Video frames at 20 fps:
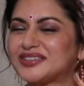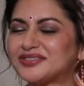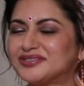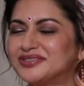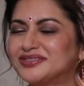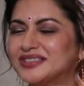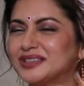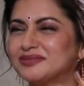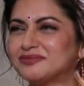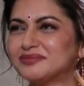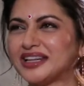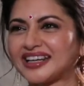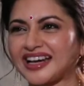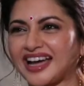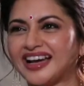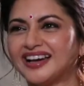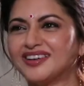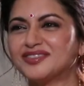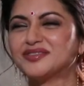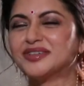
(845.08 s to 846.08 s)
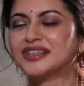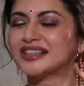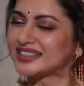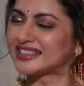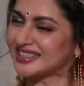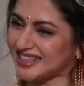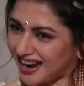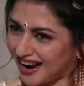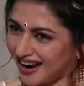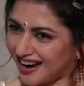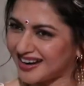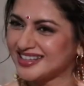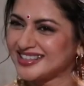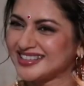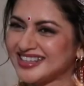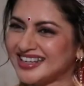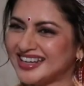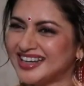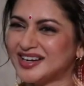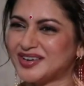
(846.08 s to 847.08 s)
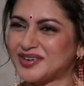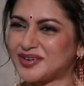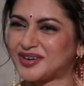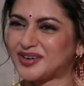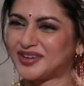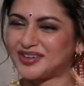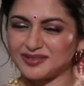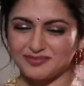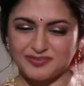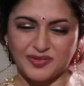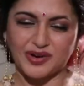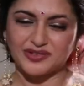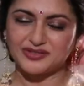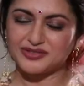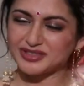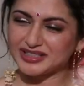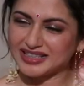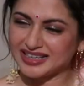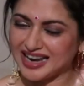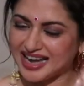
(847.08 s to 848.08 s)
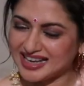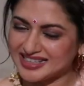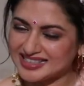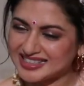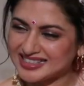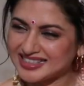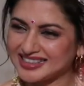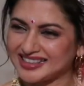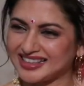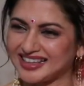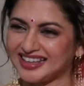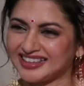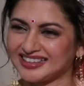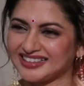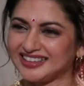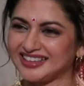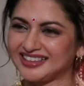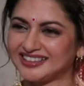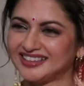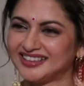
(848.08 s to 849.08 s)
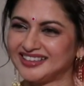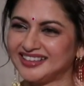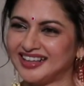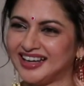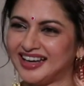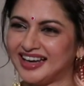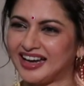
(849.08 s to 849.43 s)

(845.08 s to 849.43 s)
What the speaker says: a film that I have worked hard upon for the last year.